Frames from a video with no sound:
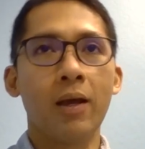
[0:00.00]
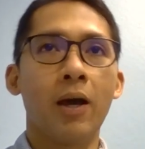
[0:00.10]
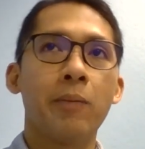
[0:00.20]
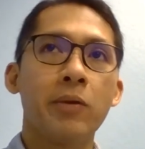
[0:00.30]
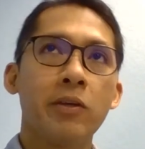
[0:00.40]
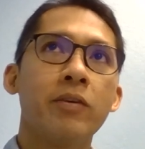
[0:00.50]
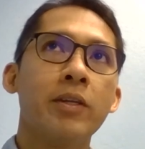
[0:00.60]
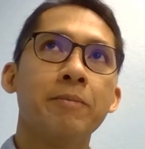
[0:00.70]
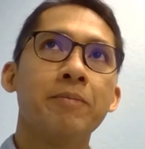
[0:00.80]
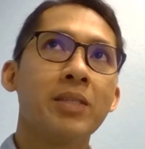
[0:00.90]
um,
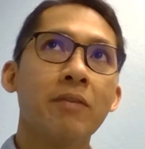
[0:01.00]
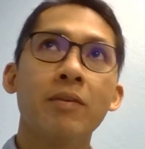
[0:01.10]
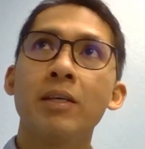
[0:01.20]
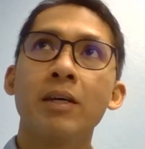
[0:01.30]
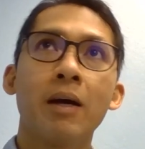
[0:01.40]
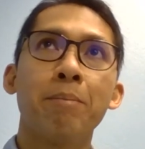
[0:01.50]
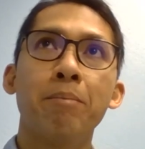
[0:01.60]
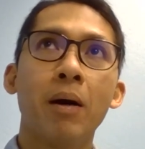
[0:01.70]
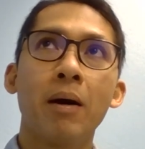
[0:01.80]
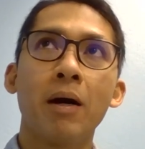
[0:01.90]
even even a,
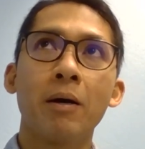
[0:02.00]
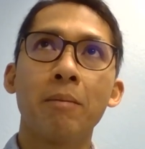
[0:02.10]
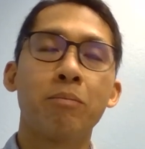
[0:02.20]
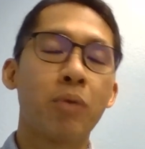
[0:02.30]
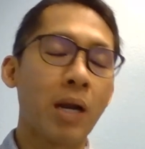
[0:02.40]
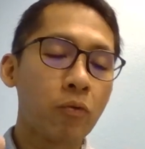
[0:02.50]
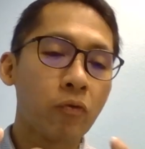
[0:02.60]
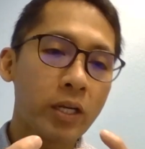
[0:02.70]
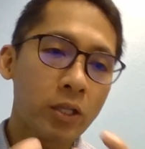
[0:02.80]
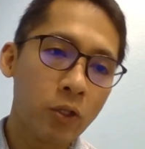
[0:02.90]
a brown
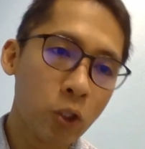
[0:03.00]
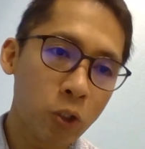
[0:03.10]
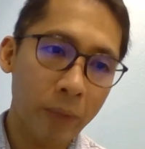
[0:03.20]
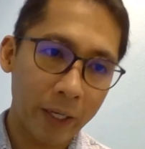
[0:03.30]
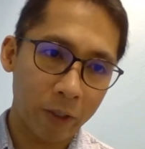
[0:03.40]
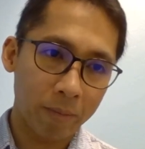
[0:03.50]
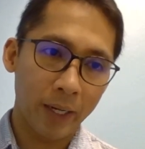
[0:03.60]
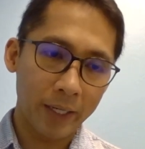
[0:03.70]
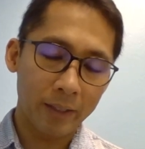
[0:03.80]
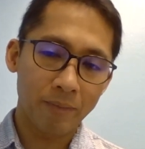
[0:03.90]
recluse spider
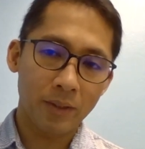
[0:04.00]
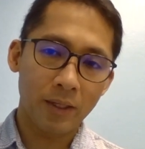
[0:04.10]
bite